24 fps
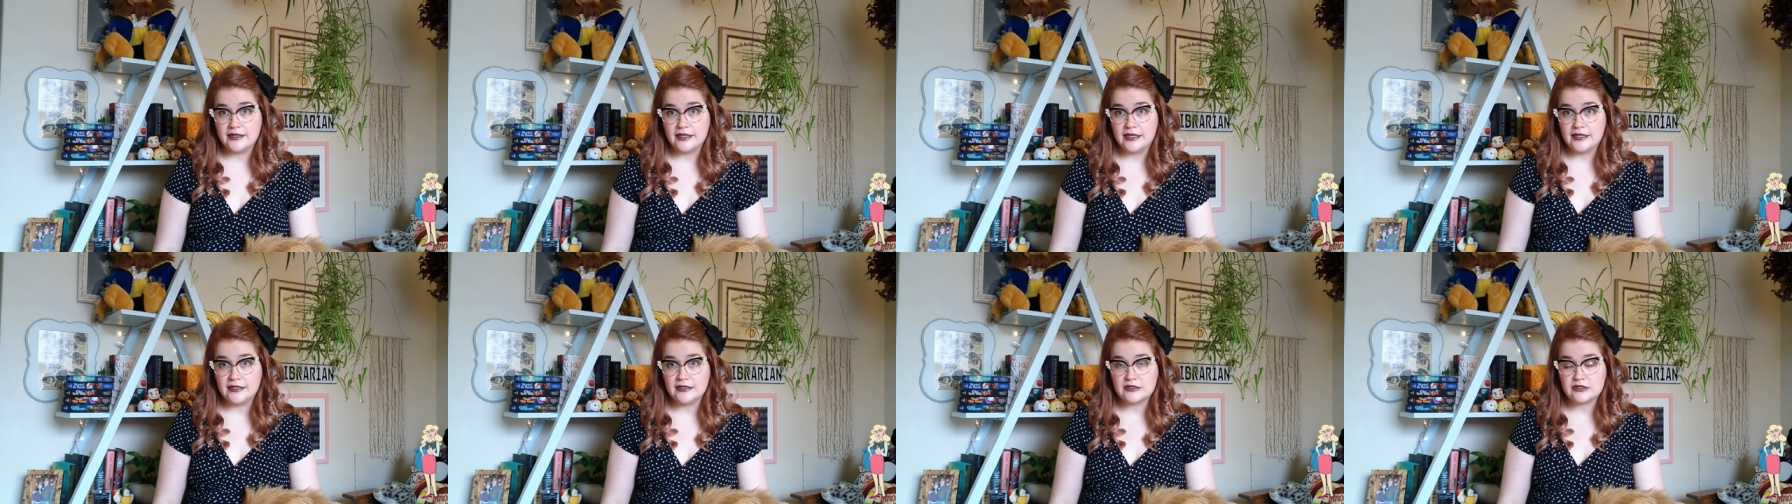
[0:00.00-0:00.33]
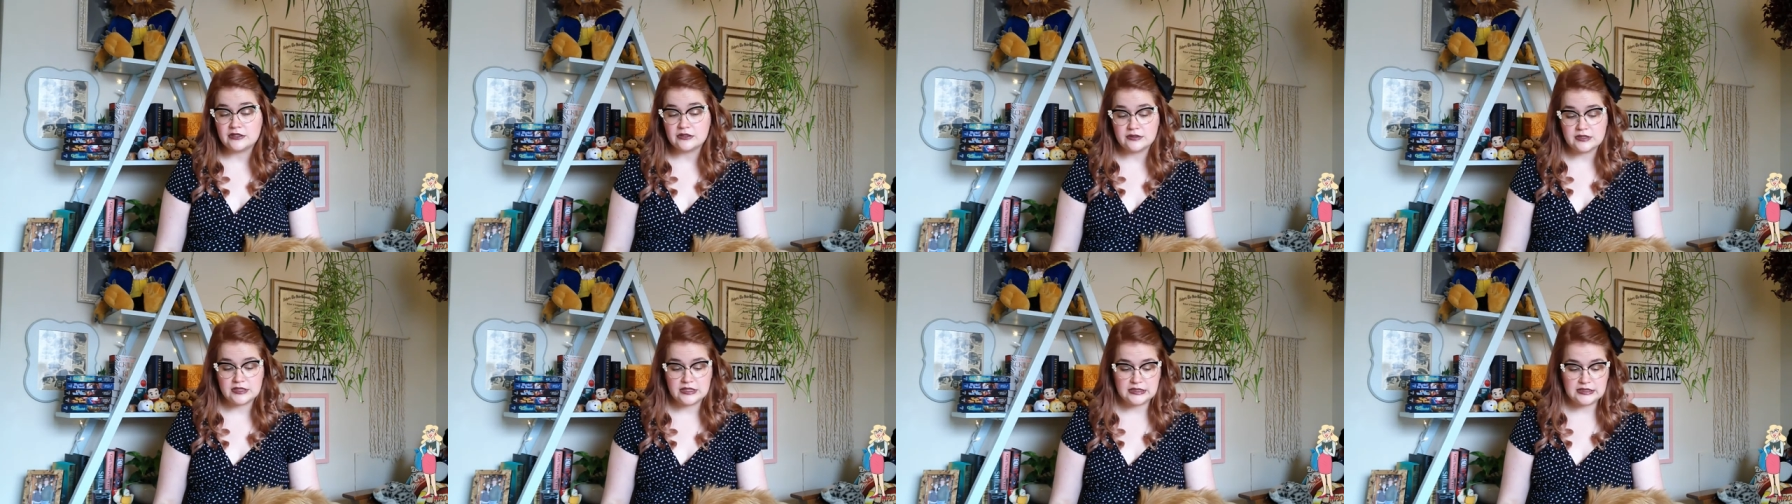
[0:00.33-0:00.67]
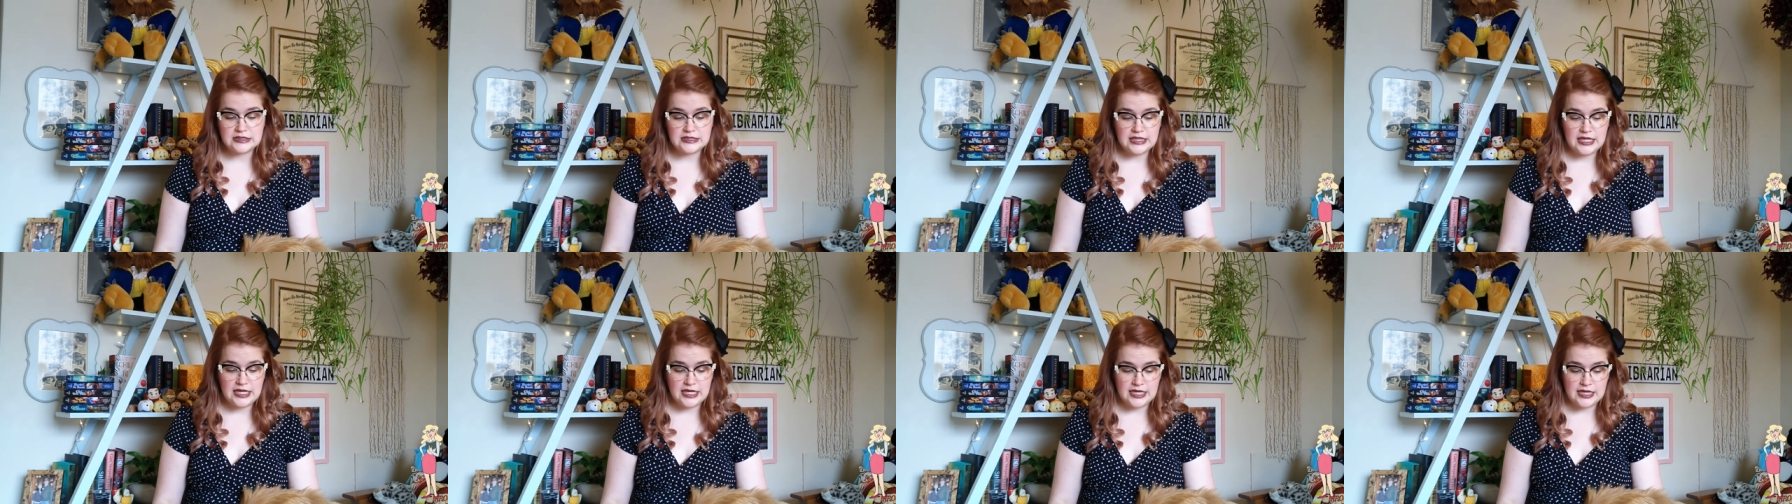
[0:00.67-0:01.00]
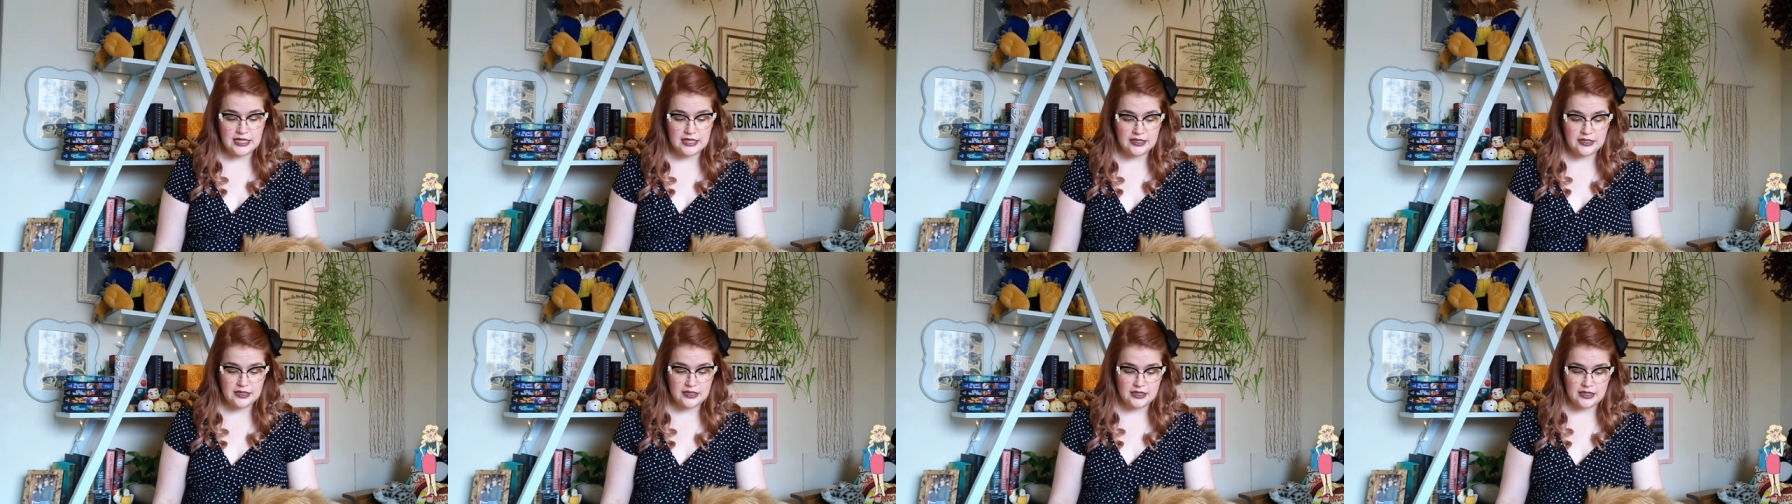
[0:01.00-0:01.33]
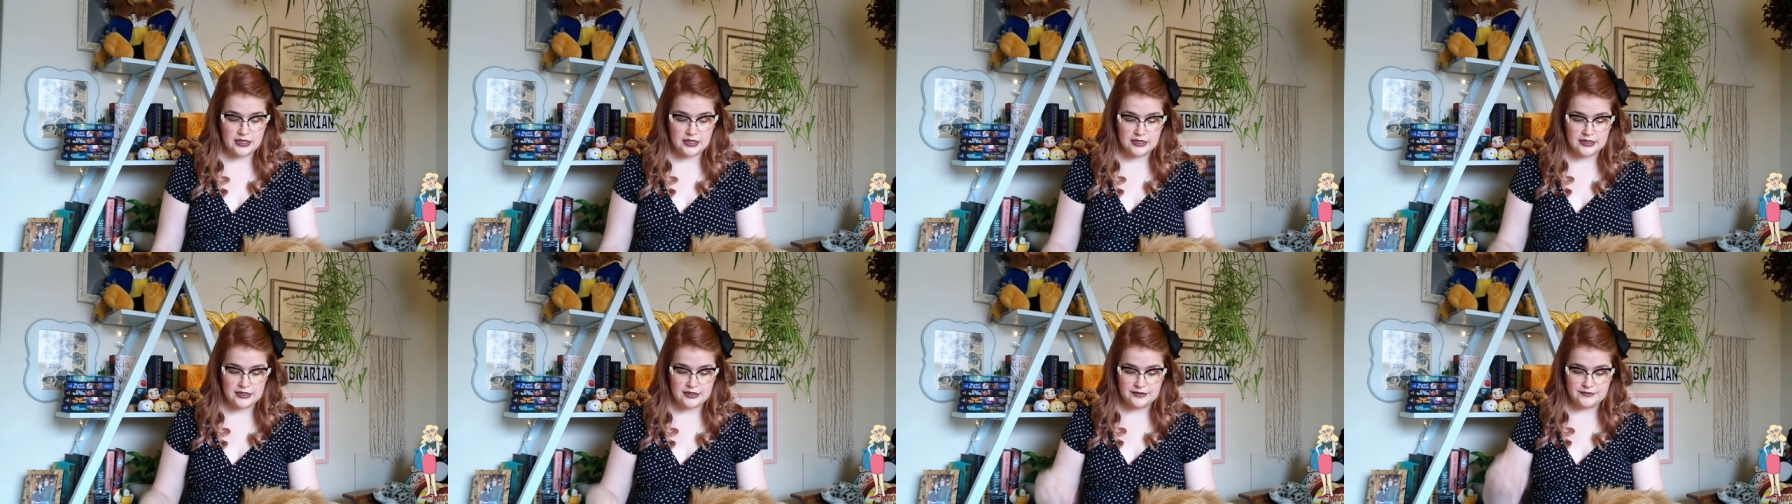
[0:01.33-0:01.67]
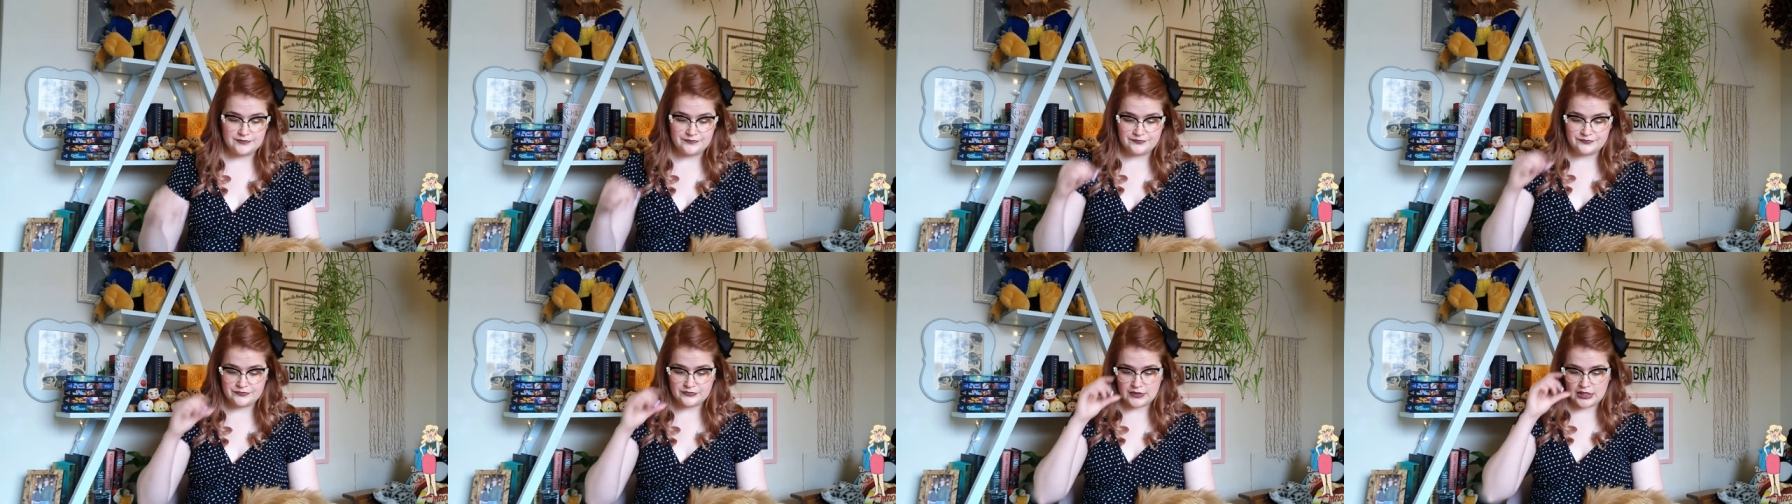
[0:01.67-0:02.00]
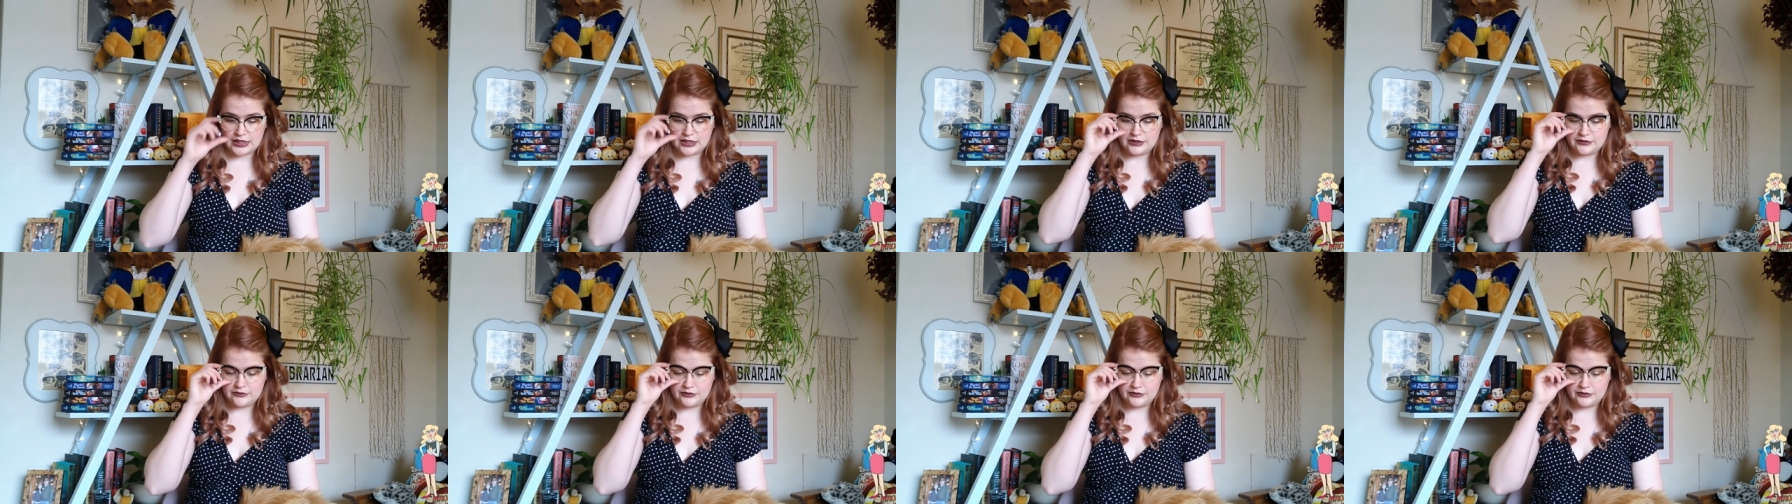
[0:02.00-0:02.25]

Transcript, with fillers: And so today, um, I